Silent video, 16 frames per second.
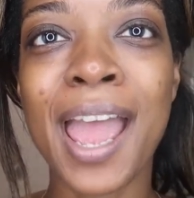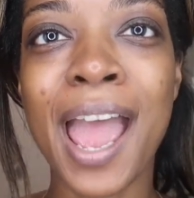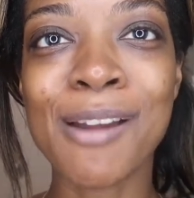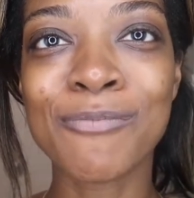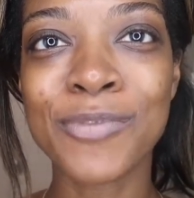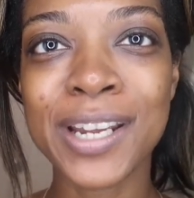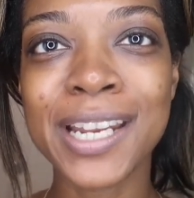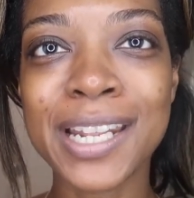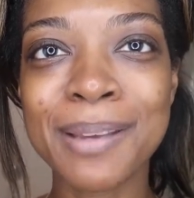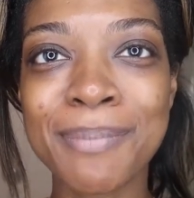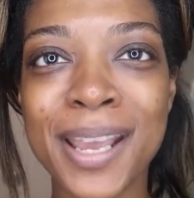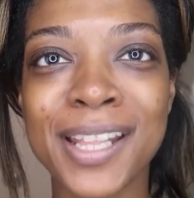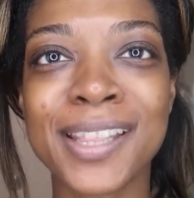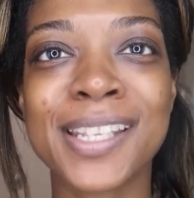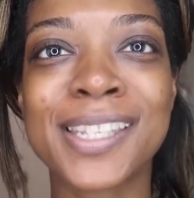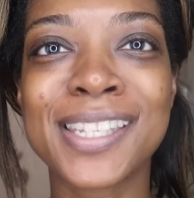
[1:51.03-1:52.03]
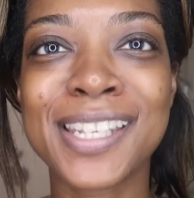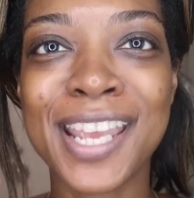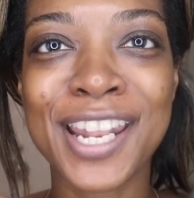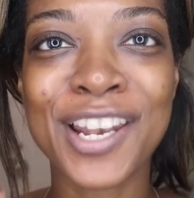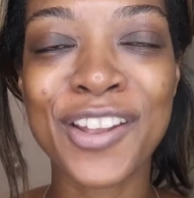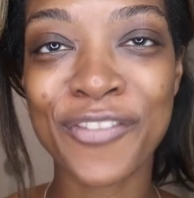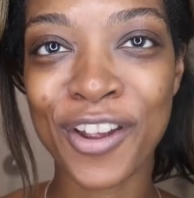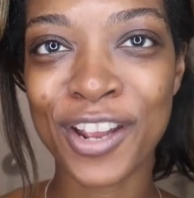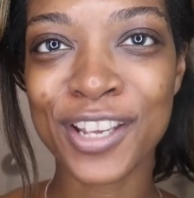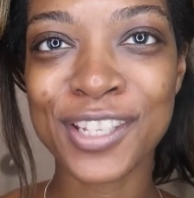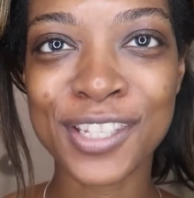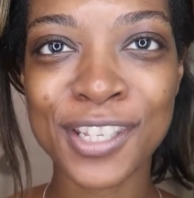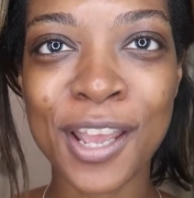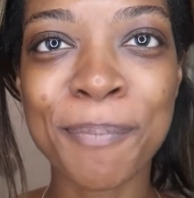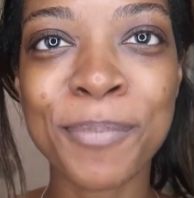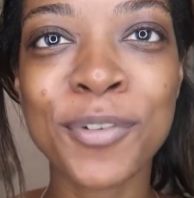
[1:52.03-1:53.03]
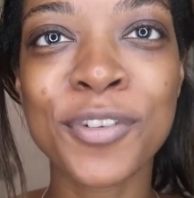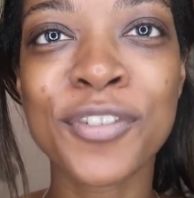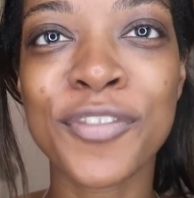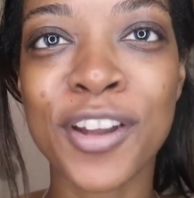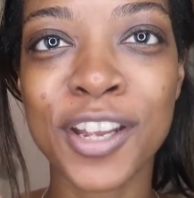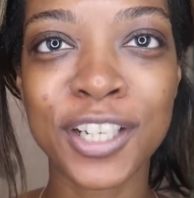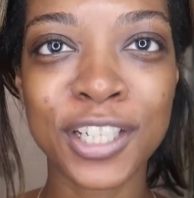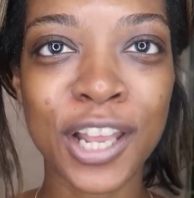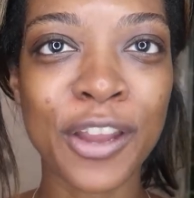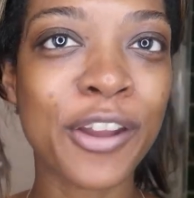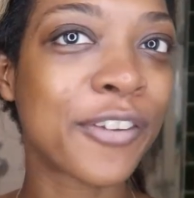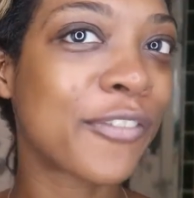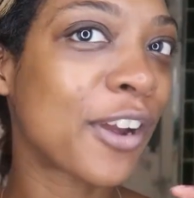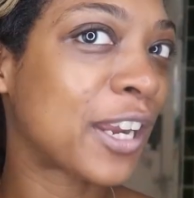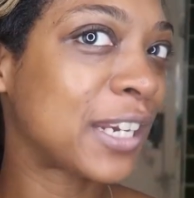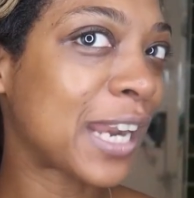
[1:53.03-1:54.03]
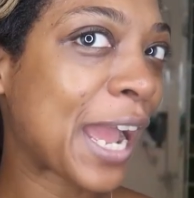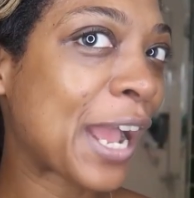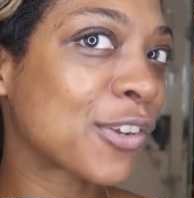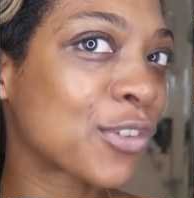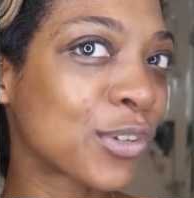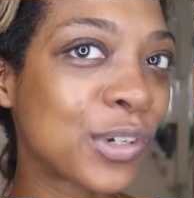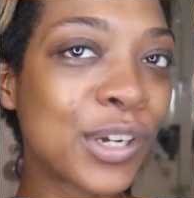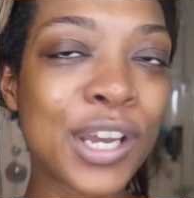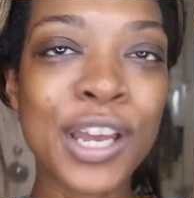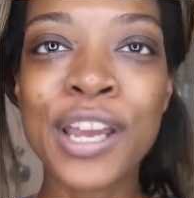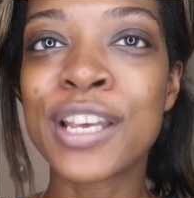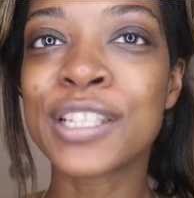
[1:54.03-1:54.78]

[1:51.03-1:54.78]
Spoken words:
and really made the skin look very supple, very glowy, very natural.